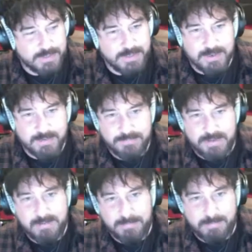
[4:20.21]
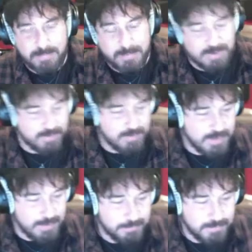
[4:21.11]
and you know, I had my
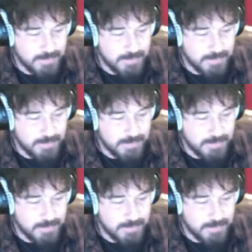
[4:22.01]
brother.